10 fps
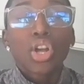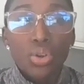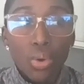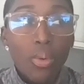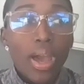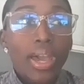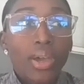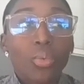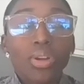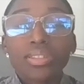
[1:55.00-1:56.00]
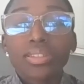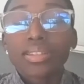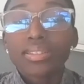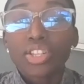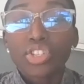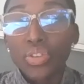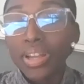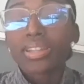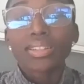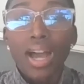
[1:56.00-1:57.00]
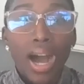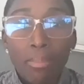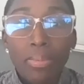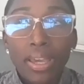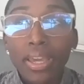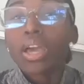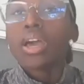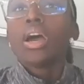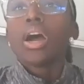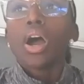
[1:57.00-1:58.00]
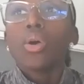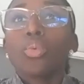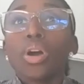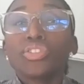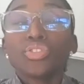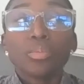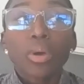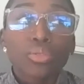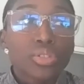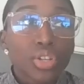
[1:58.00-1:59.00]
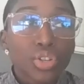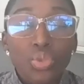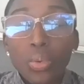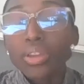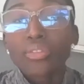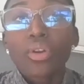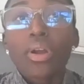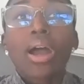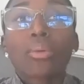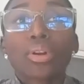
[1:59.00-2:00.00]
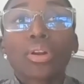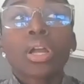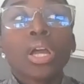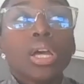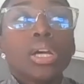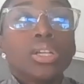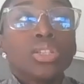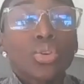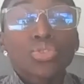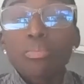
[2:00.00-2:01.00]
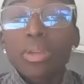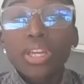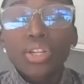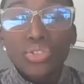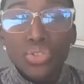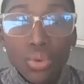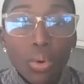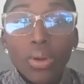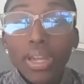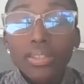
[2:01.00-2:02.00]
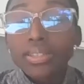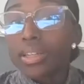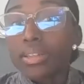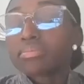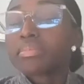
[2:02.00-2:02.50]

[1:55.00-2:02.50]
go away, once this isn't a trending topic, once you posting your 24-hour social media story to